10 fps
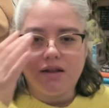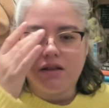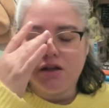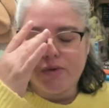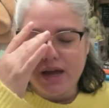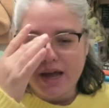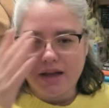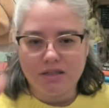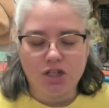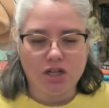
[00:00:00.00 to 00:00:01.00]
Louis
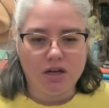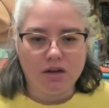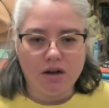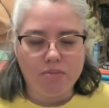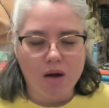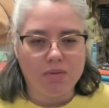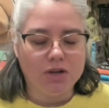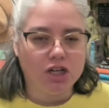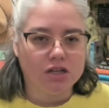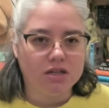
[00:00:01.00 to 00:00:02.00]
has such a problem
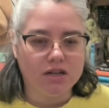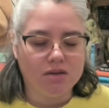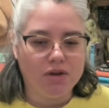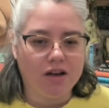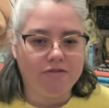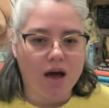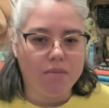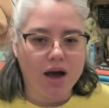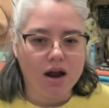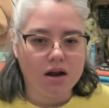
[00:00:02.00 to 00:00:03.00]
adjusting to being a
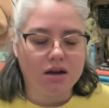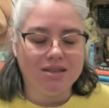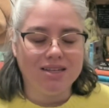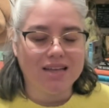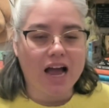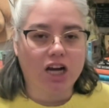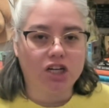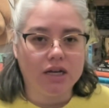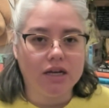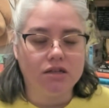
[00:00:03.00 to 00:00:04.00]
vampire because he's
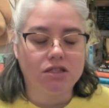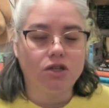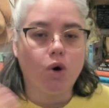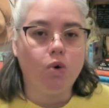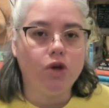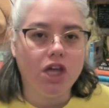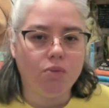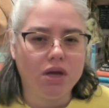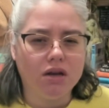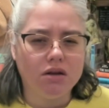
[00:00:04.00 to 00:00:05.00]
actually so
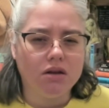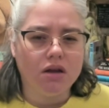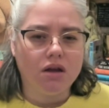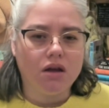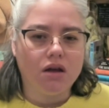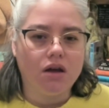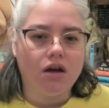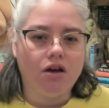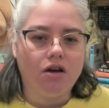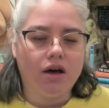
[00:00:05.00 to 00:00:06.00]
human,
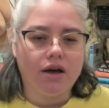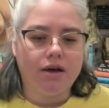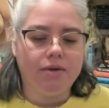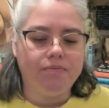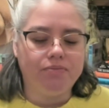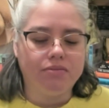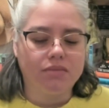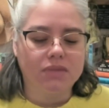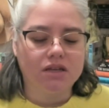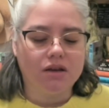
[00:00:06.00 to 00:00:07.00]

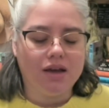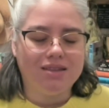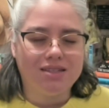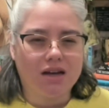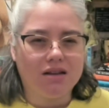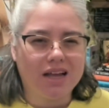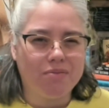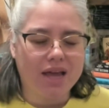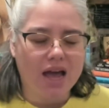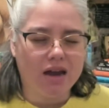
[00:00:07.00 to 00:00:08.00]
in this kind of like
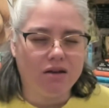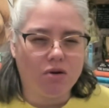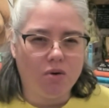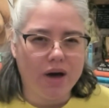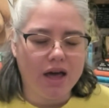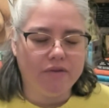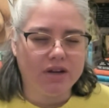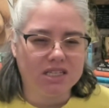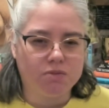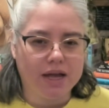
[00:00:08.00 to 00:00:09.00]
mechanical way of
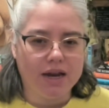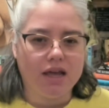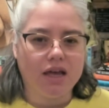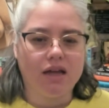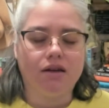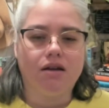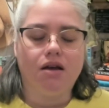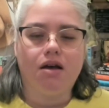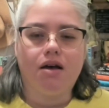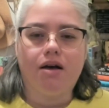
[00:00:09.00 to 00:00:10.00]
explaining it.
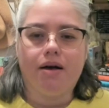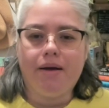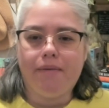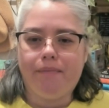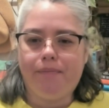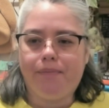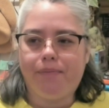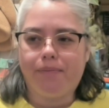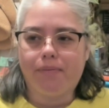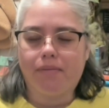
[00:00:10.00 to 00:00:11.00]

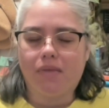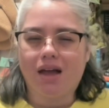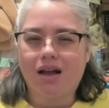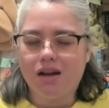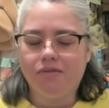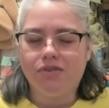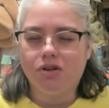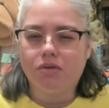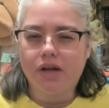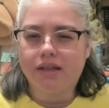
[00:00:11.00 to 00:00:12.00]
Um, I kind of
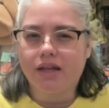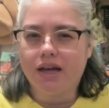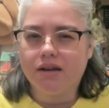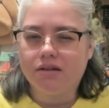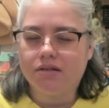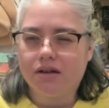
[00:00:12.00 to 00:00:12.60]
don't like that.